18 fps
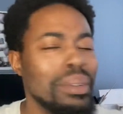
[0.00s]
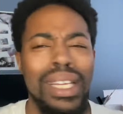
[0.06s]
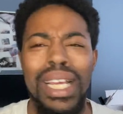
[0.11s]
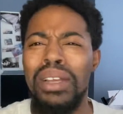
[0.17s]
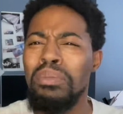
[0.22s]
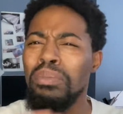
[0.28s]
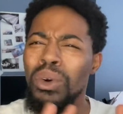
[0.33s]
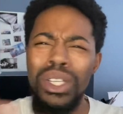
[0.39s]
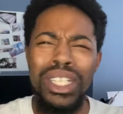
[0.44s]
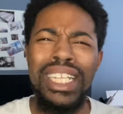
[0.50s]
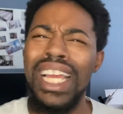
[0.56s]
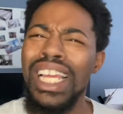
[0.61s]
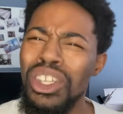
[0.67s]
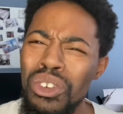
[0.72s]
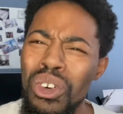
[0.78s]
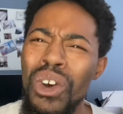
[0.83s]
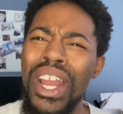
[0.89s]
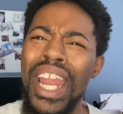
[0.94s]
like, well, yeah, do
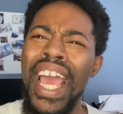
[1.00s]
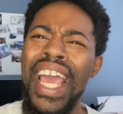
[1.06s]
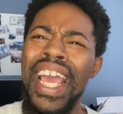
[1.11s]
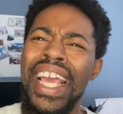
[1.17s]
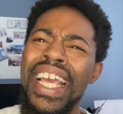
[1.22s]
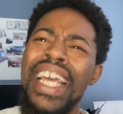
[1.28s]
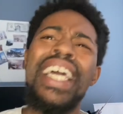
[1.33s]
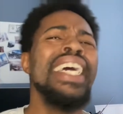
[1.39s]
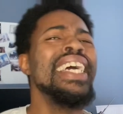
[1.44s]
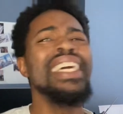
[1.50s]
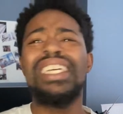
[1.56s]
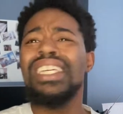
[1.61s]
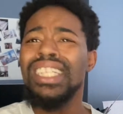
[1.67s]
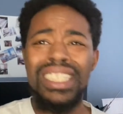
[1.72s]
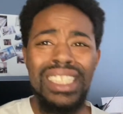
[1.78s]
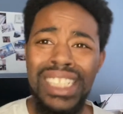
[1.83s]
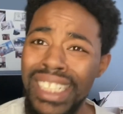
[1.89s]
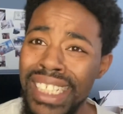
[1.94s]
all that.
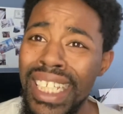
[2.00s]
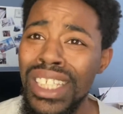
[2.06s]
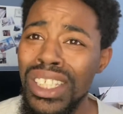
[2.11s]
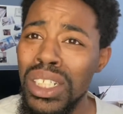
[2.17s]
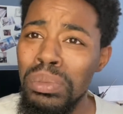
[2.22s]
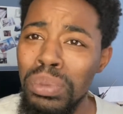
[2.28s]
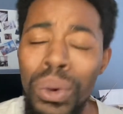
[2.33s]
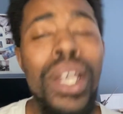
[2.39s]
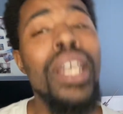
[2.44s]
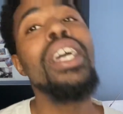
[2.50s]
Just get to the point.